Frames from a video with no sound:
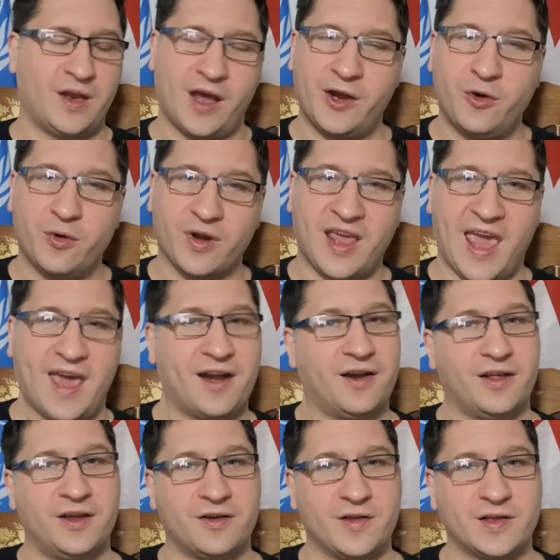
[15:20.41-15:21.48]
i know in
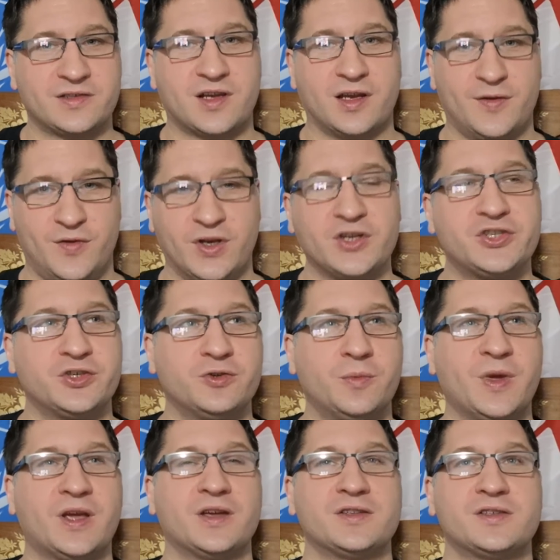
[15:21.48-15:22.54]
canada here that's kind of an issue
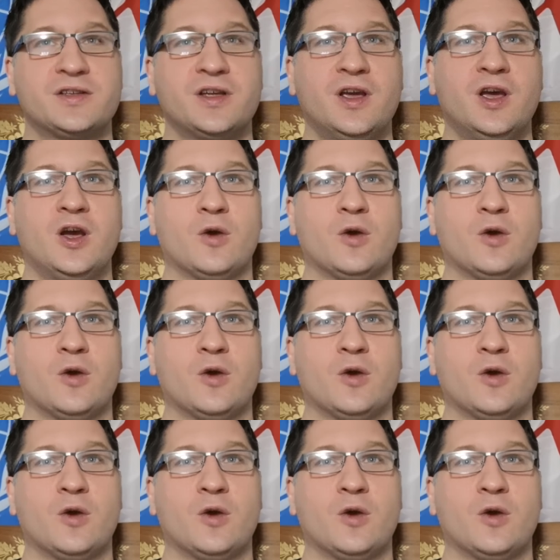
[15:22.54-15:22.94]
because